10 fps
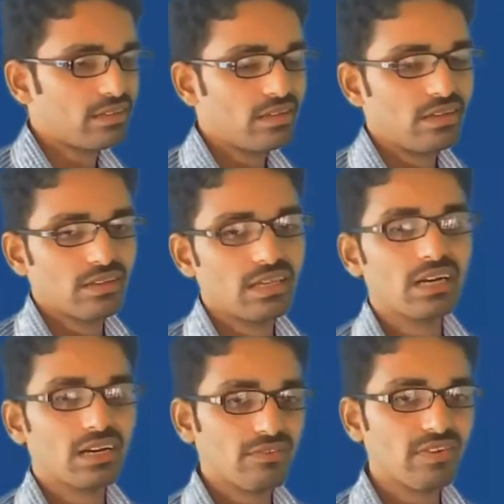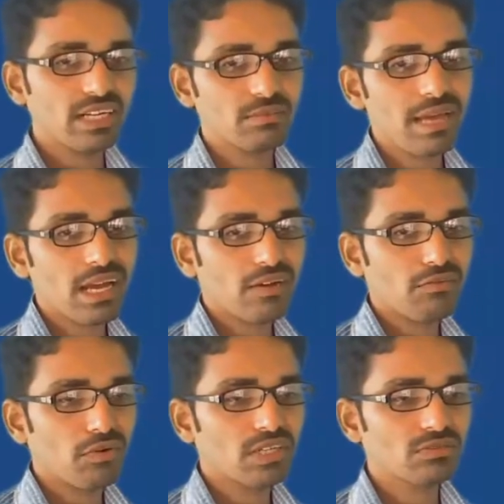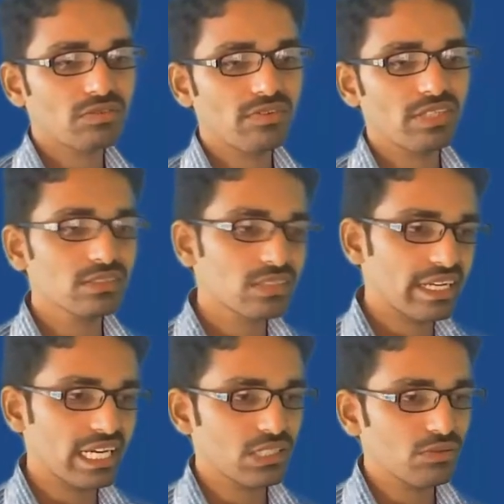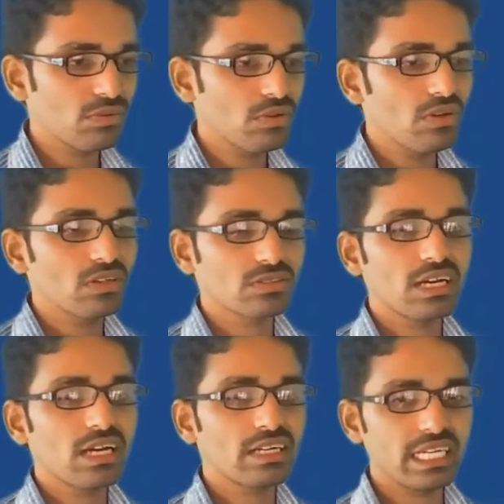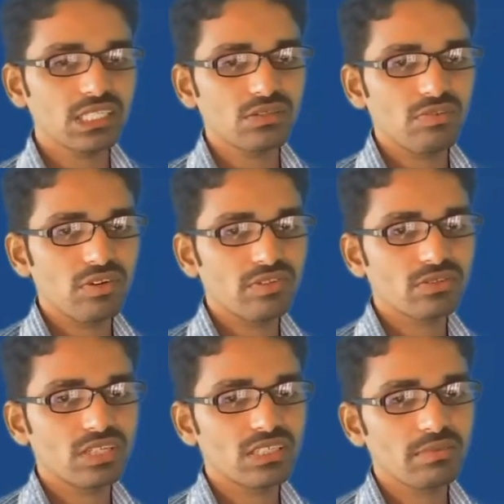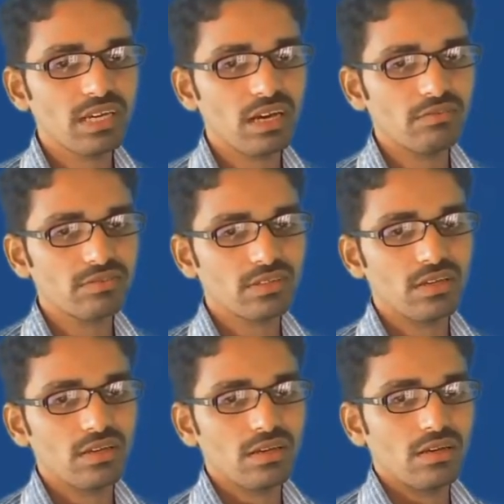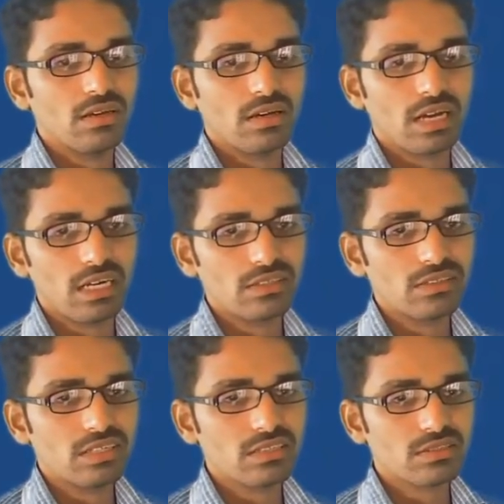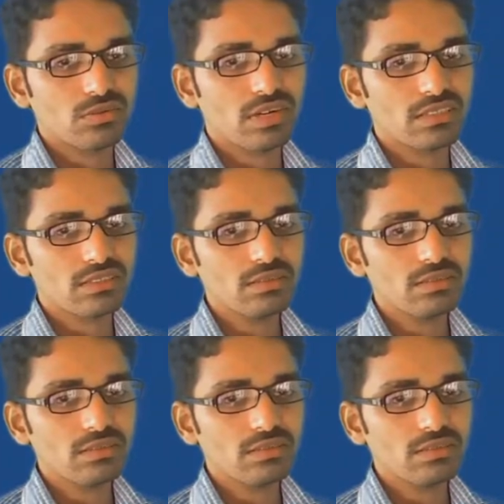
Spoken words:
That reflect back of voltage wave is negative. So that negative wave is going to be have continuous towards the